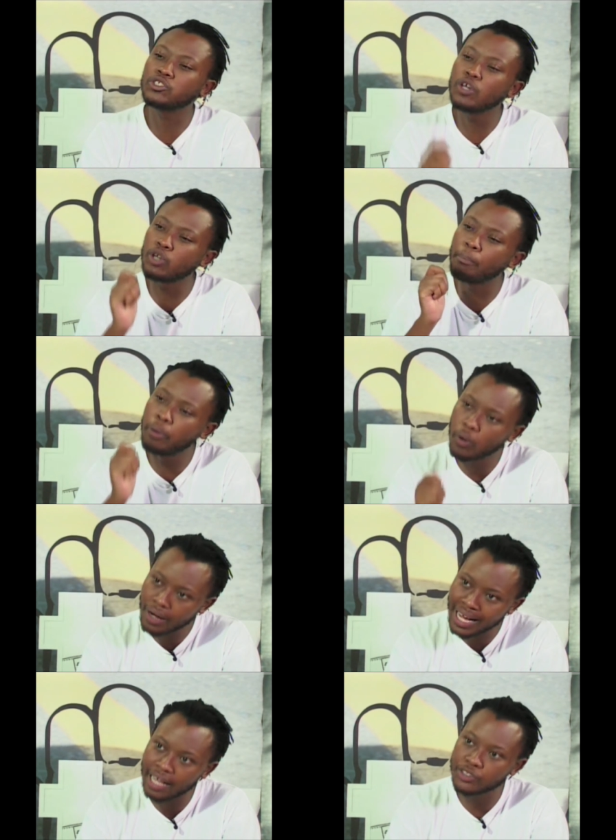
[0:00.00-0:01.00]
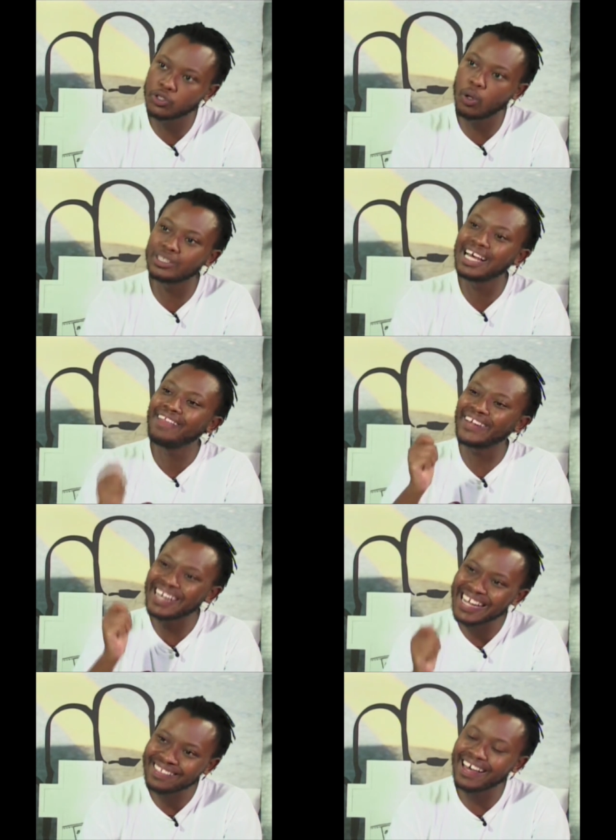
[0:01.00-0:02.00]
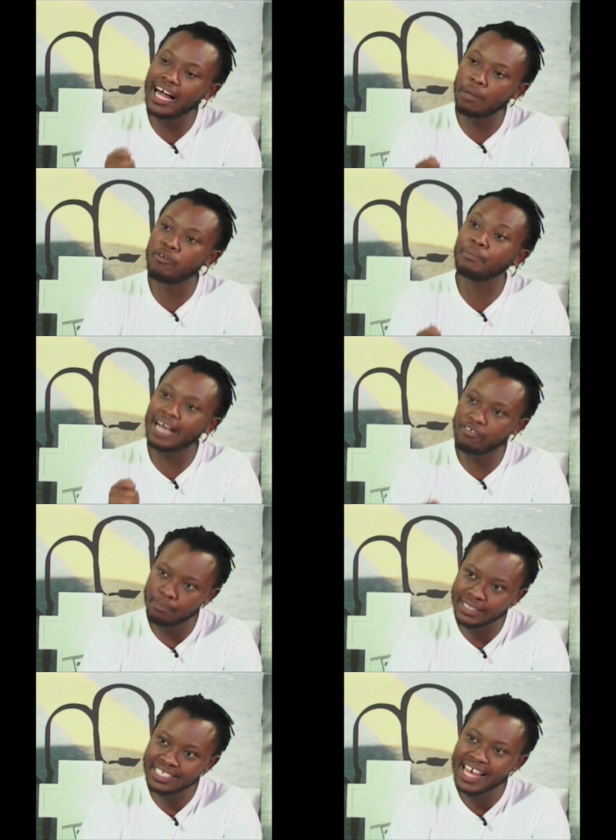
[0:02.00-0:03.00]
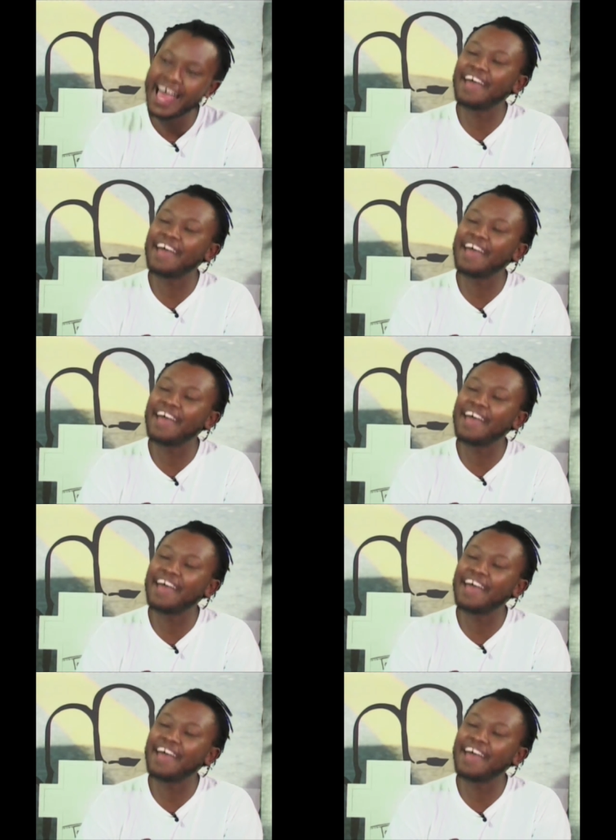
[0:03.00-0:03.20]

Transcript: those are poor households that need the help from government,